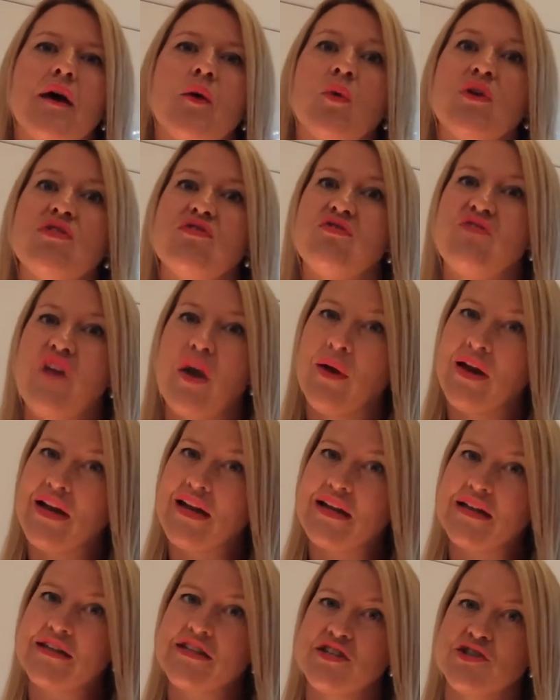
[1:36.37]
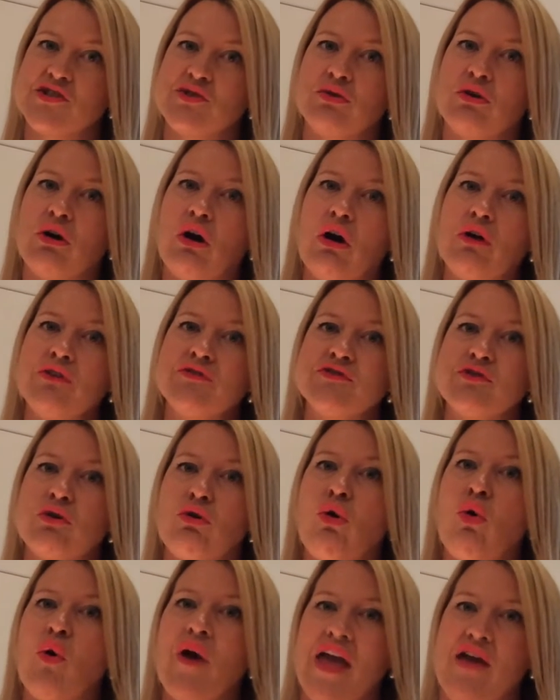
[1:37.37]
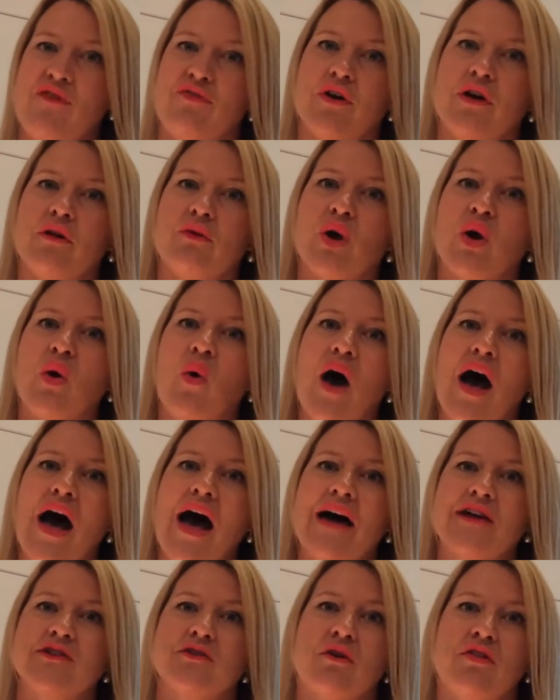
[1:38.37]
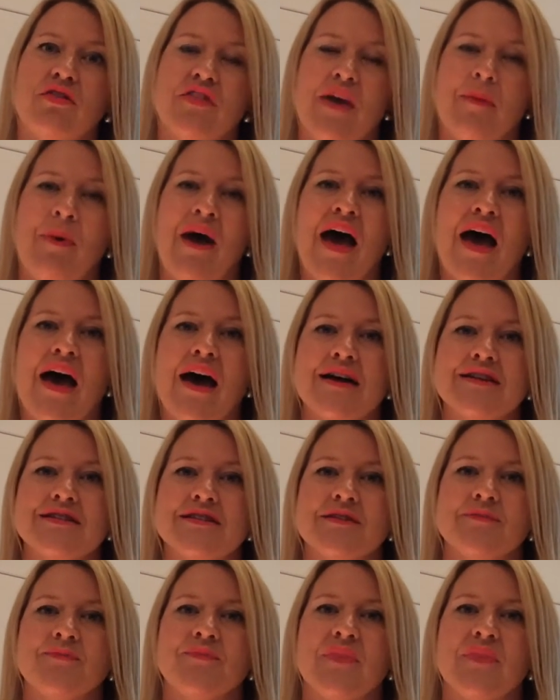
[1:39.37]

with very little additional cost or effort required on their part.